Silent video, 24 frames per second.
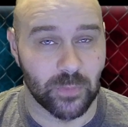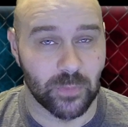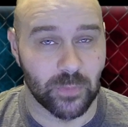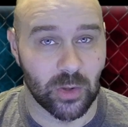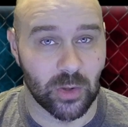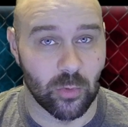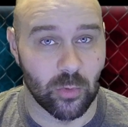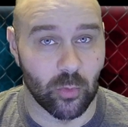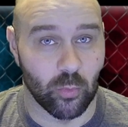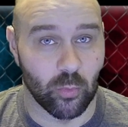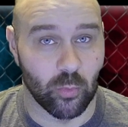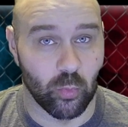
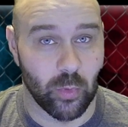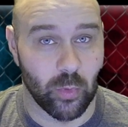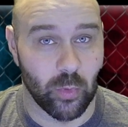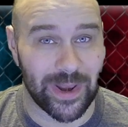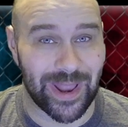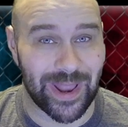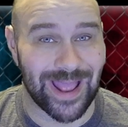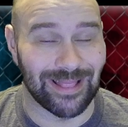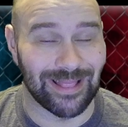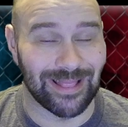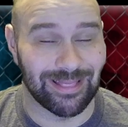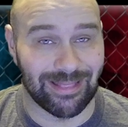When
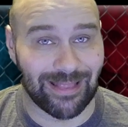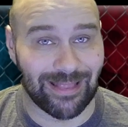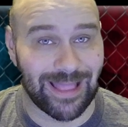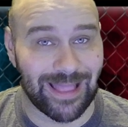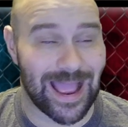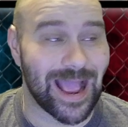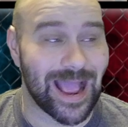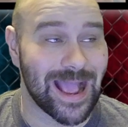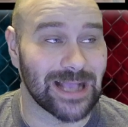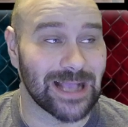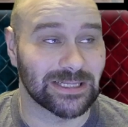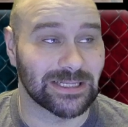I
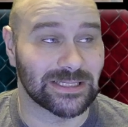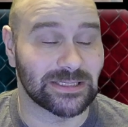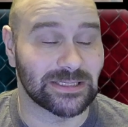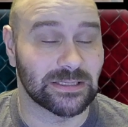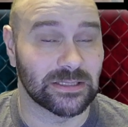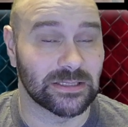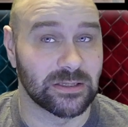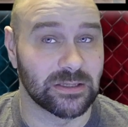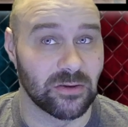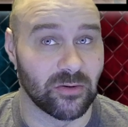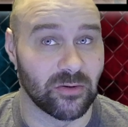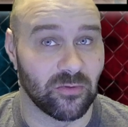last
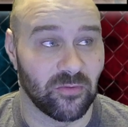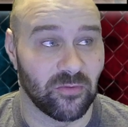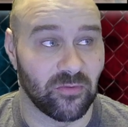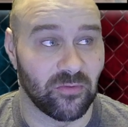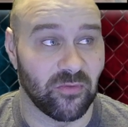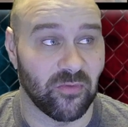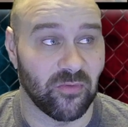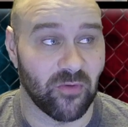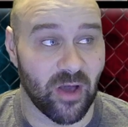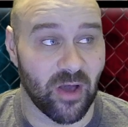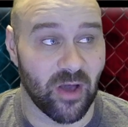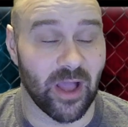
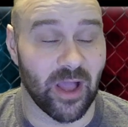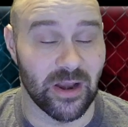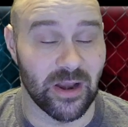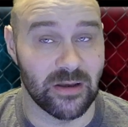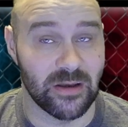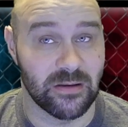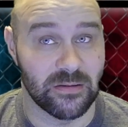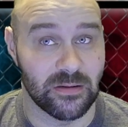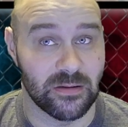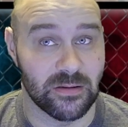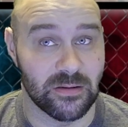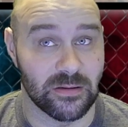fought,
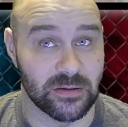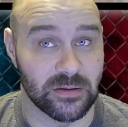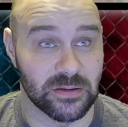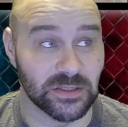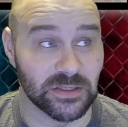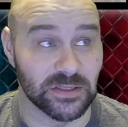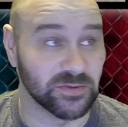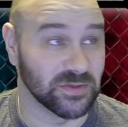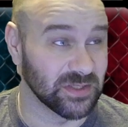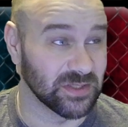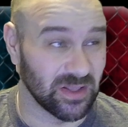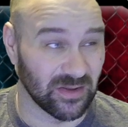
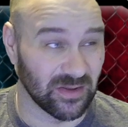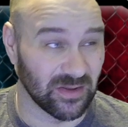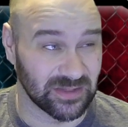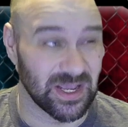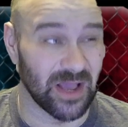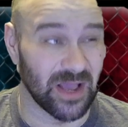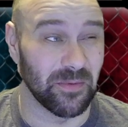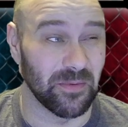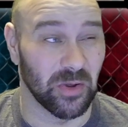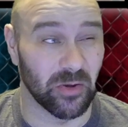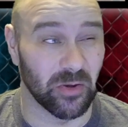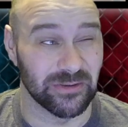this was a long
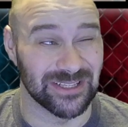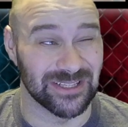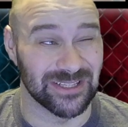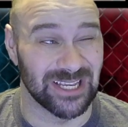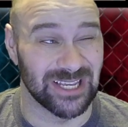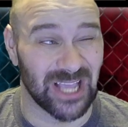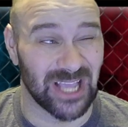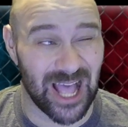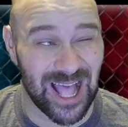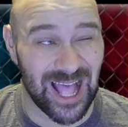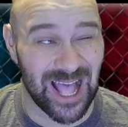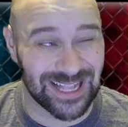time ago, I was in
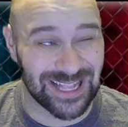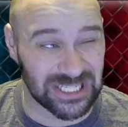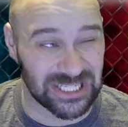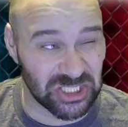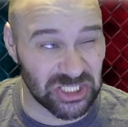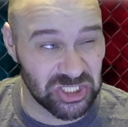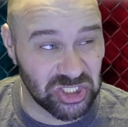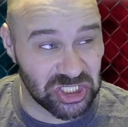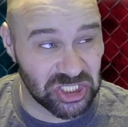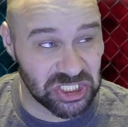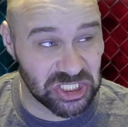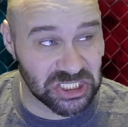
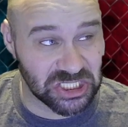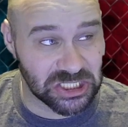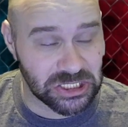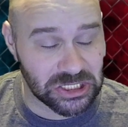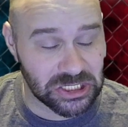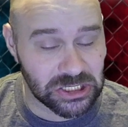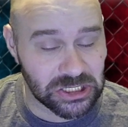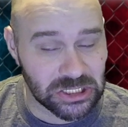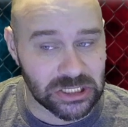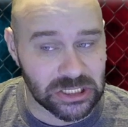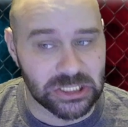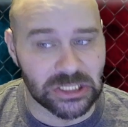college,
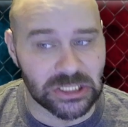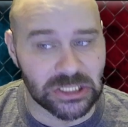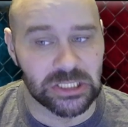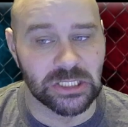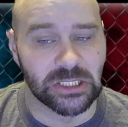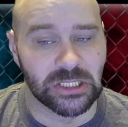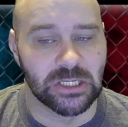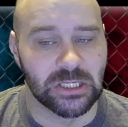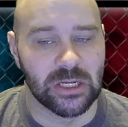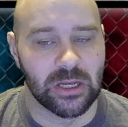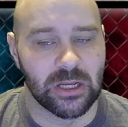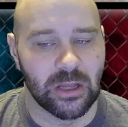
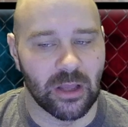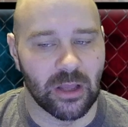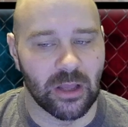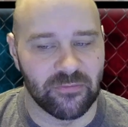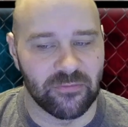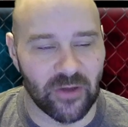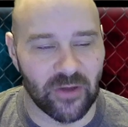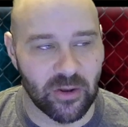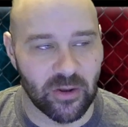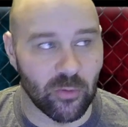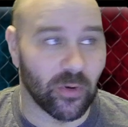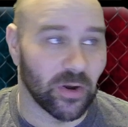
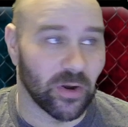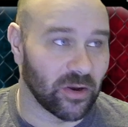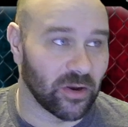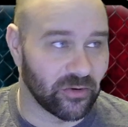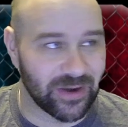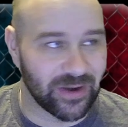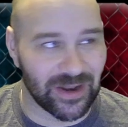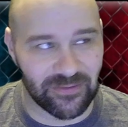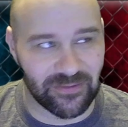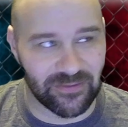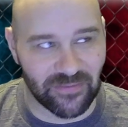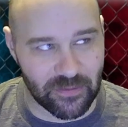fought at
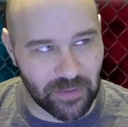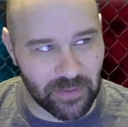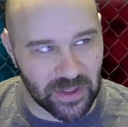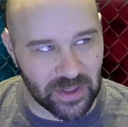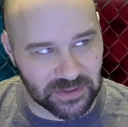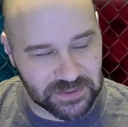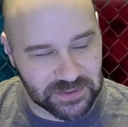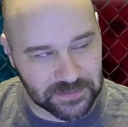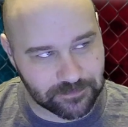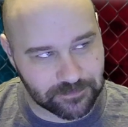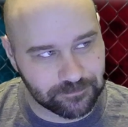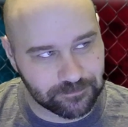185
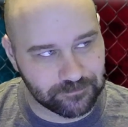pounds.